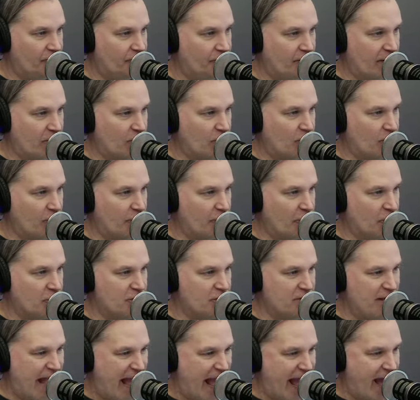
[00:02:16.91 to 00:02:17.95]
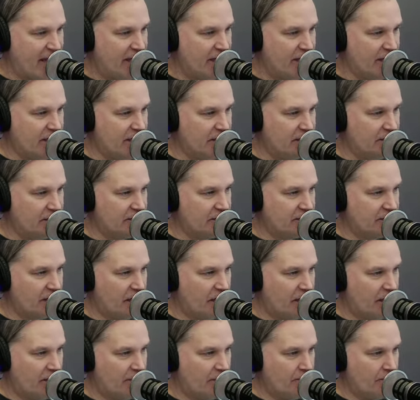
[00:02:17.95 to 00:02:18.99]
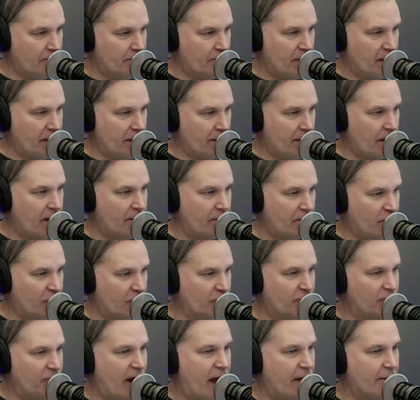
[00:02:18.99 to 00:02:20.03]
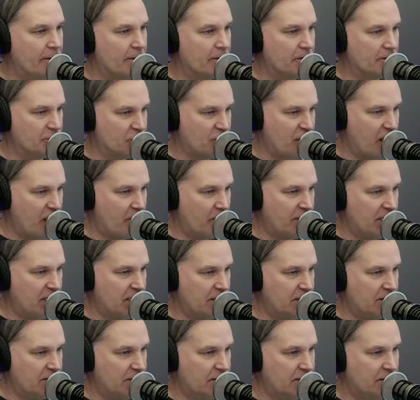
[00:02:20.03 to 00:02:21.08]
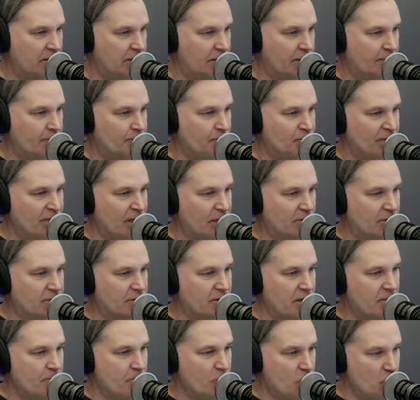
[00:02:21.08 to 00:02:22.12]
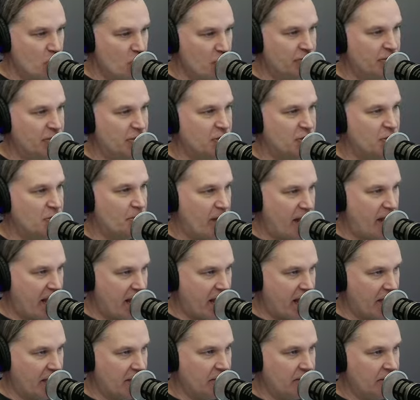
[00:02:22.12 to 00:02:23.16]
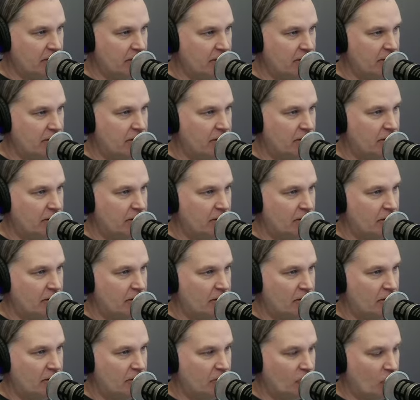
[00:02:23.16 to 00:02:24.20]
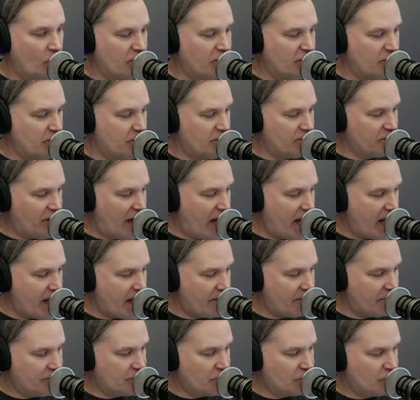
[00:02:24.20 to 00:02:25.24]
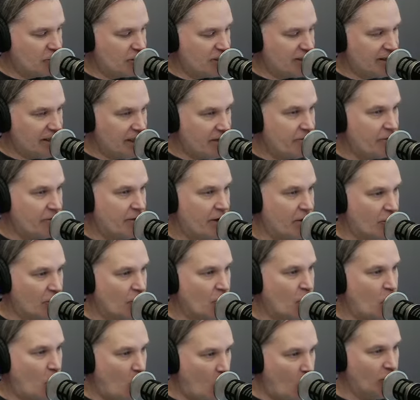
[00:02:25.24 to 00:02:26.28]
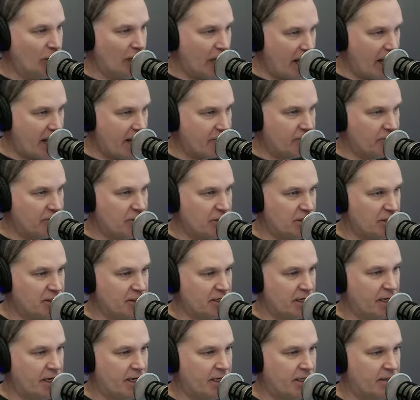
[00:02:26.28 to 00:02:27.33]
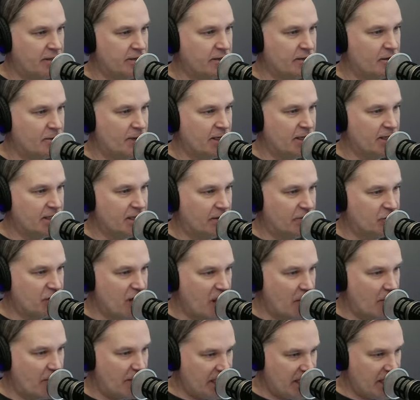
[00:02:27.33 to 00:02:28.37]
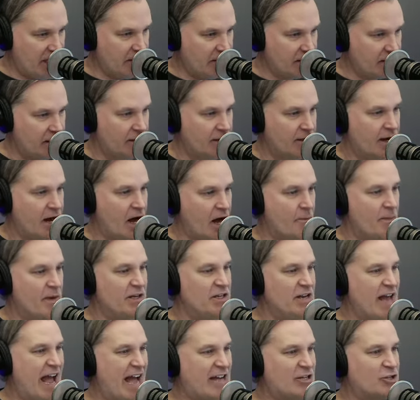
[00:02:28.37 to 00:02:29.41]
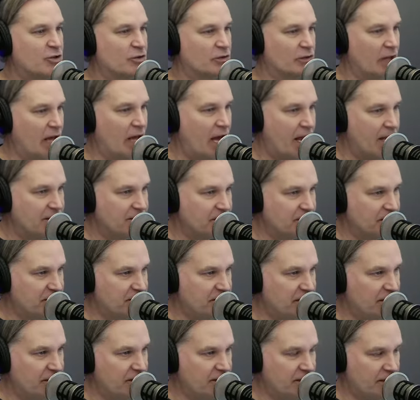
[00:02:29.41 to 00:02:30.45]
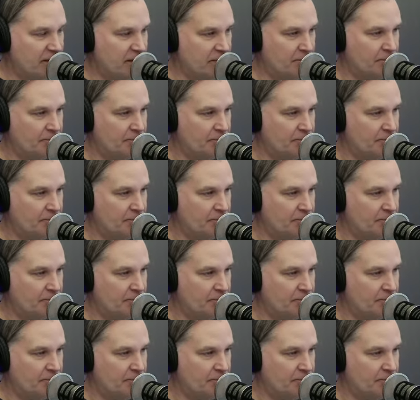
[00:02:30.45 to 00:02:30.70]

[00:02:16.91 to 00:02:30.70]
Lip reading: I don't know if her dad is, I think her father is Japanese. And so they moved to Japan when she was 5. So she's lived there her whole life. And she's like, I consider myself Japanese. I'm a naturalized citizen.